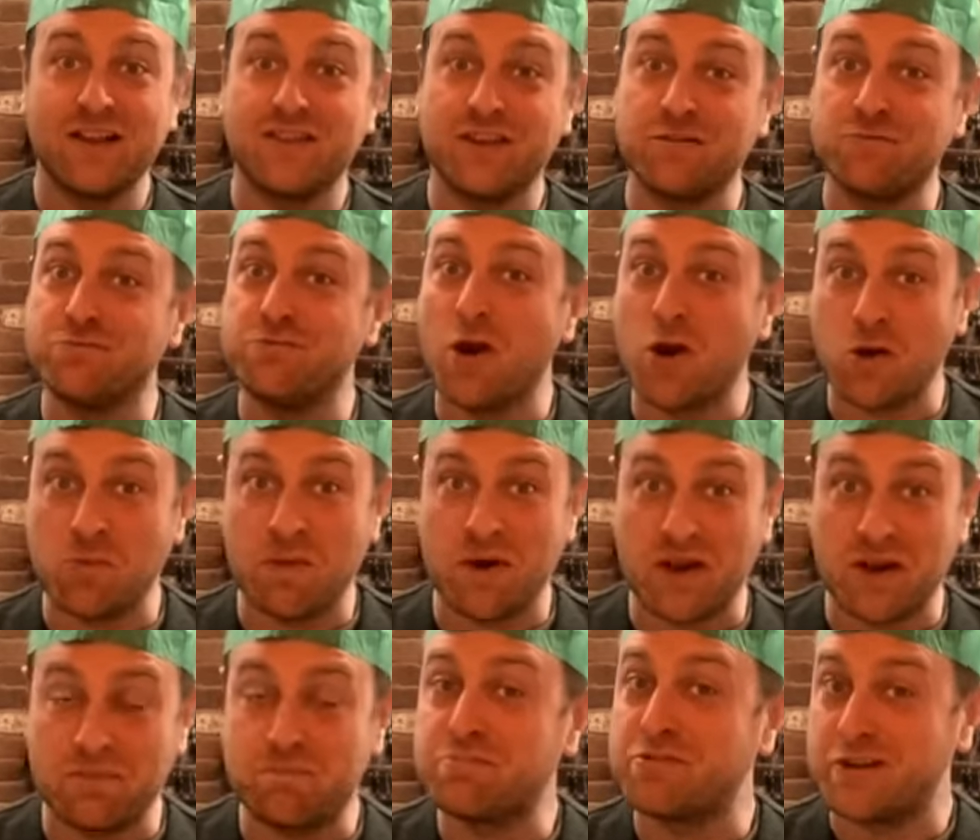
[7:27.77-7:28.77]
the
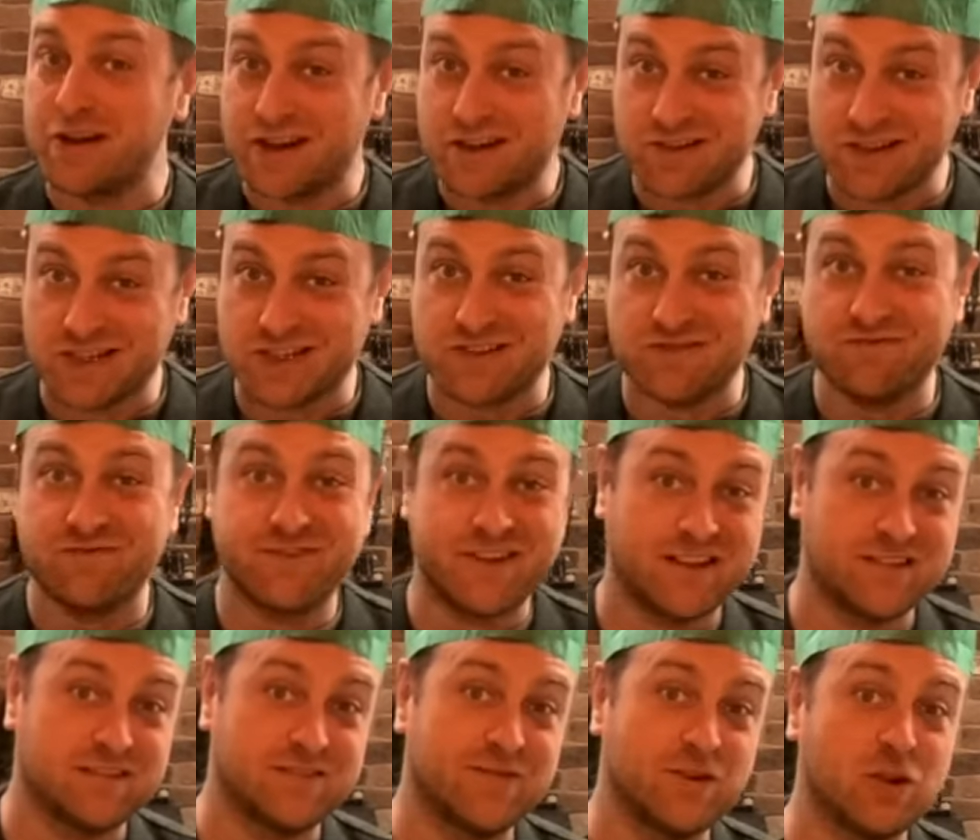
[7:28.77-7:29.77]
Roman pre-Christian
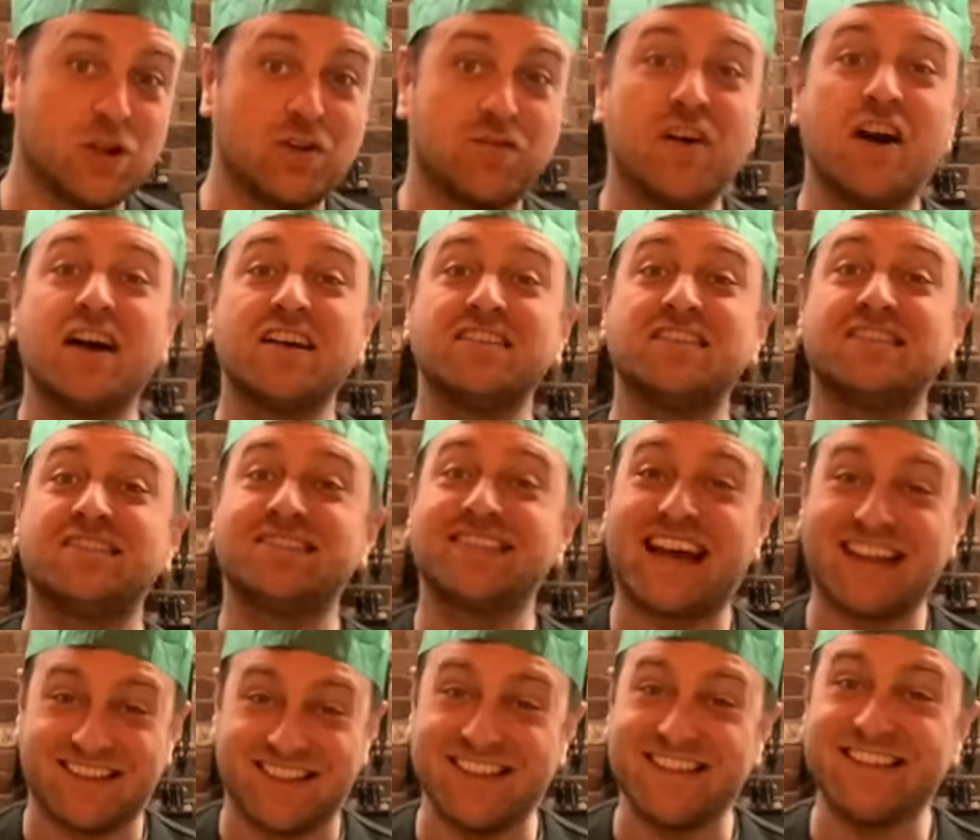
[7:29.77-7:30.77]
festival of
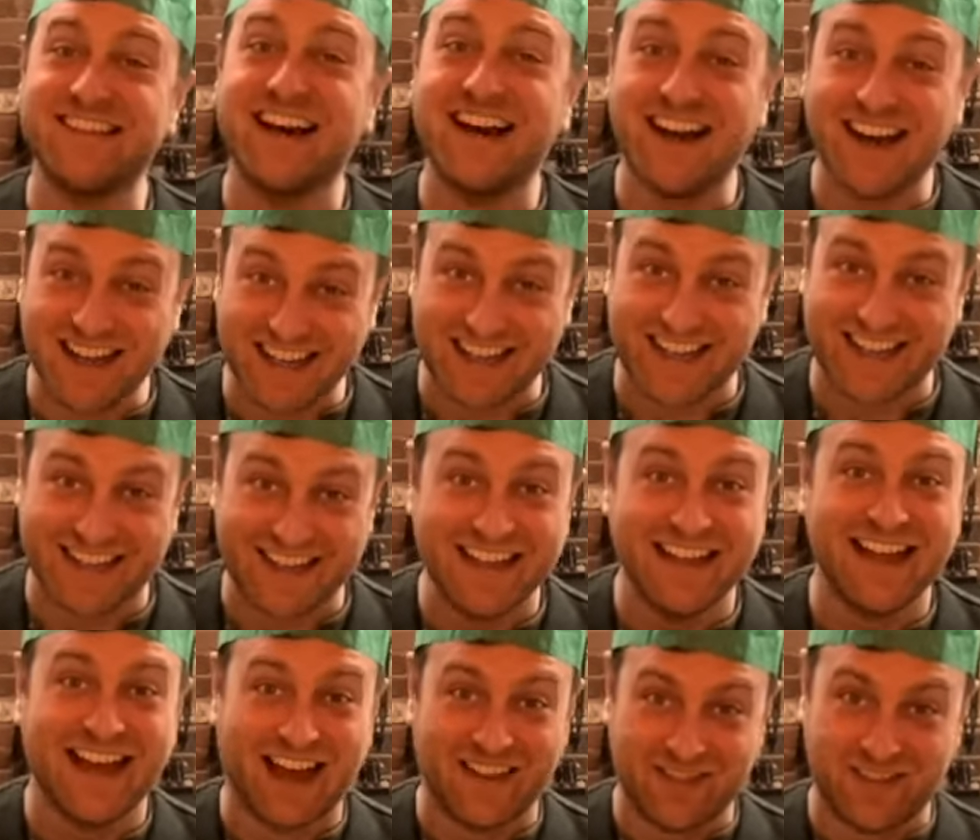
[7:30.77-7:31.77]
Saturnalia
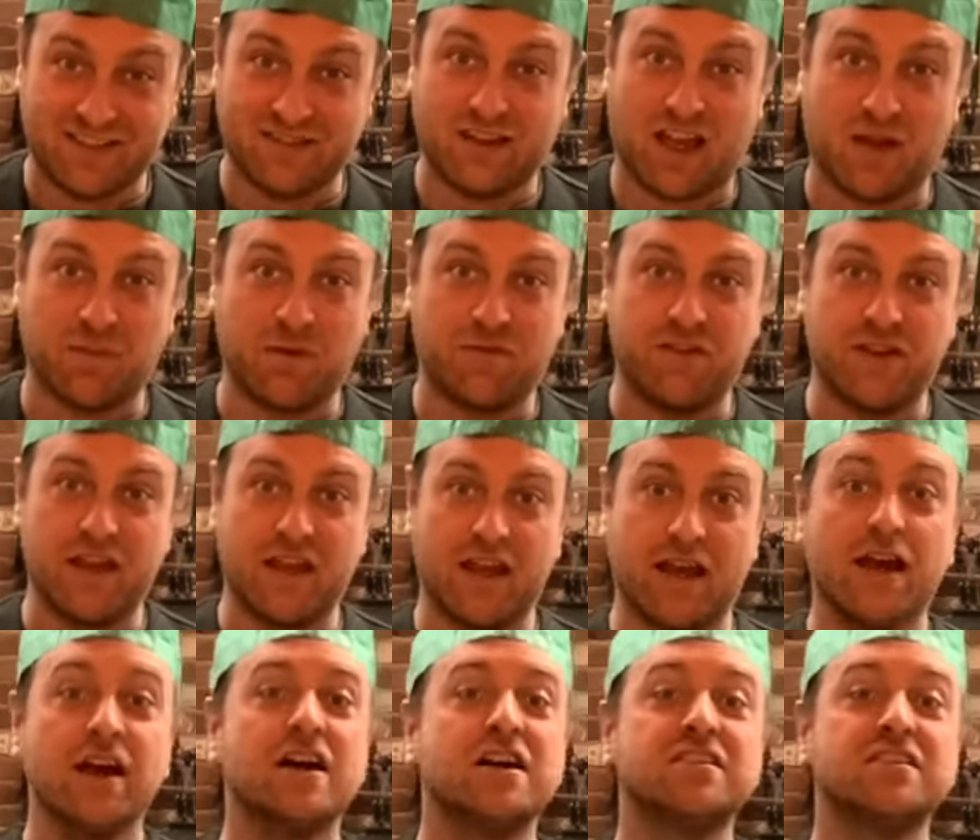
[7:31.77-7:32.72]
at this time of year.